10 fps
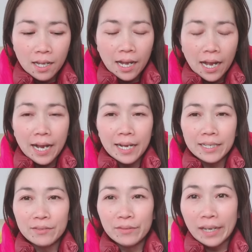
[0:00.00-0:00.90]

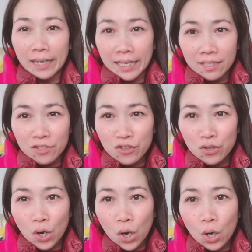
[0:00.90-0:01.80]
relate that
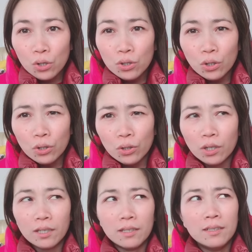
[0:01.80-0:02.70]
song,
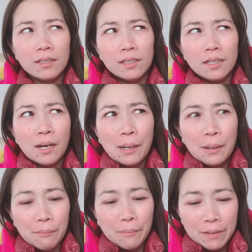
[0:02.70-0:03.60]
or
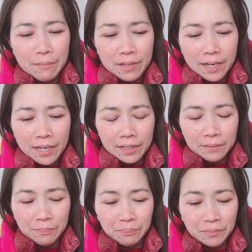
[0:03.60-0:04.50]
maybe I
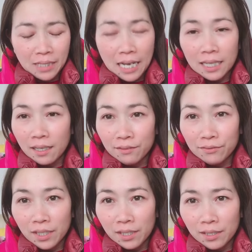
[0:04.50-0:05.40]
love
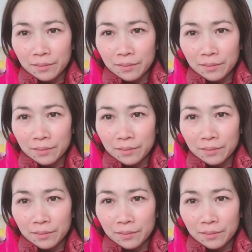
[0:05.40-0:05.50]
the